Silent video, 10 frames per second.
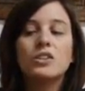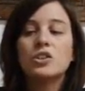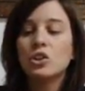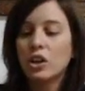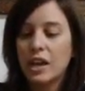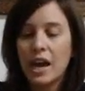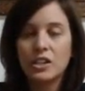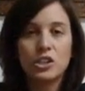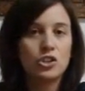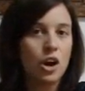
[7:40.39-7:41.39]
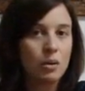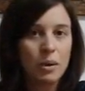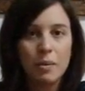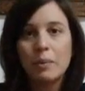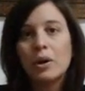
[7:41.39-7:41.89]
to look at, to jog
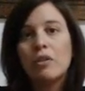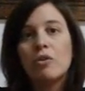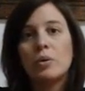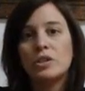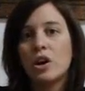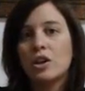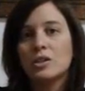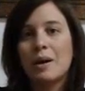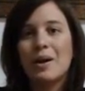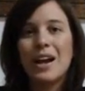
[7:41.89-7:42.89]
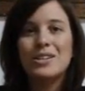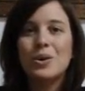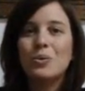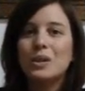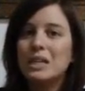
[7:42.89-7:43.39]
my memory of what we talked about. I
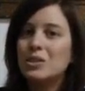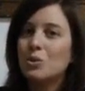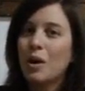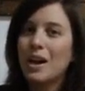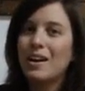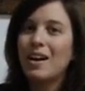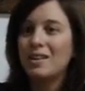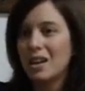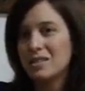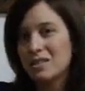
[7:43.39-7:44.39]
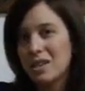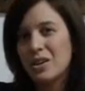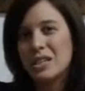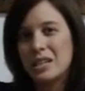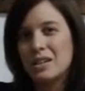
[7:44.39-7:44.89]
don't need to write
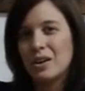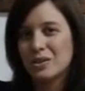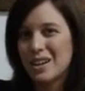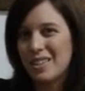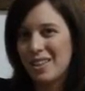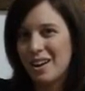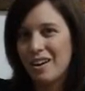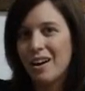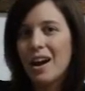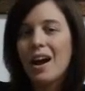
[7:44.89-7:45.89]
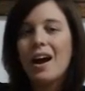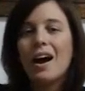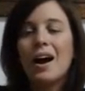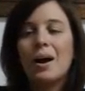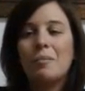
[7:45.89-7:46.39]
unnecessary details in there.
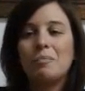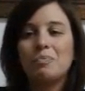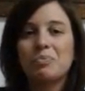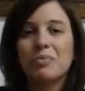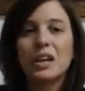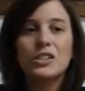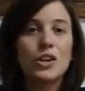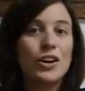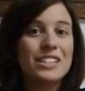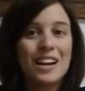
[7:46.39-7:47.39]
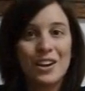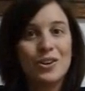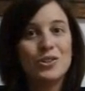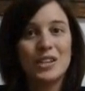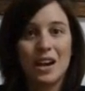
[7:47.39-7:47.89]
As long as I
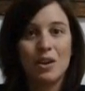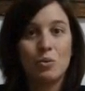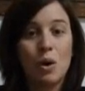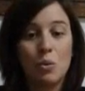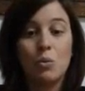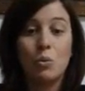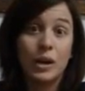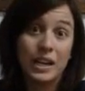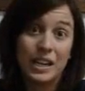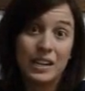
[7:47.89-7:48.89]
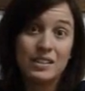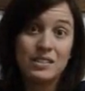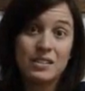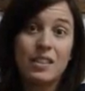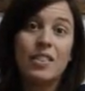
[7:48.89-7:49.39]
understand what it
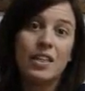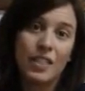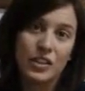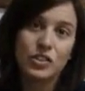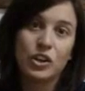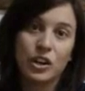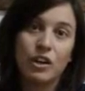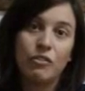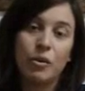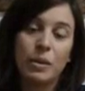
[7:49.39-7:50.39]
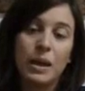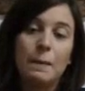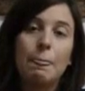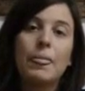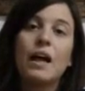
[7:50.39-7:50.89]
is, then that's good enough for me.
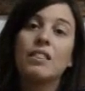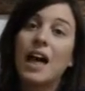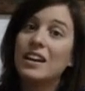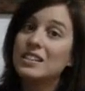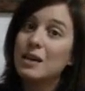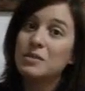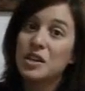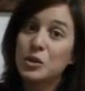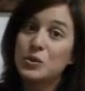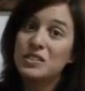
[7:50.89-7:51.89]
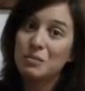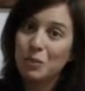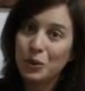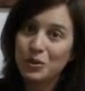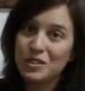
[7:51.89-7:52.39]
A lot of times I use
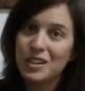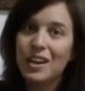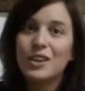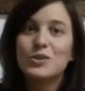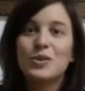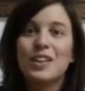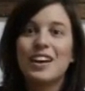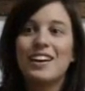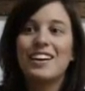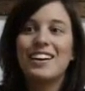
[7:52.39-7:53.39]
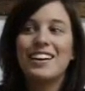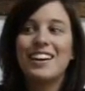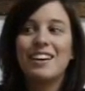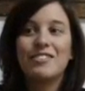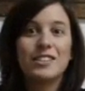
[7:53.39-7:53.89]
symbols so that
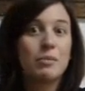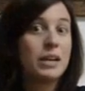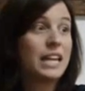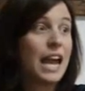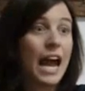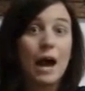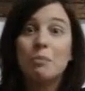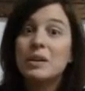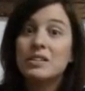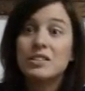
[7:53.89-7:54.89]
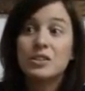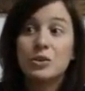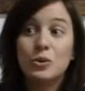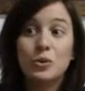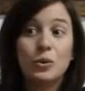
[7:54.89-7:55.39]
if somebody happened
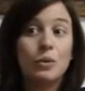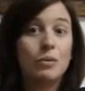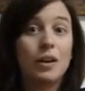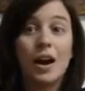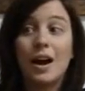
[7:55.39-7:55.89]
to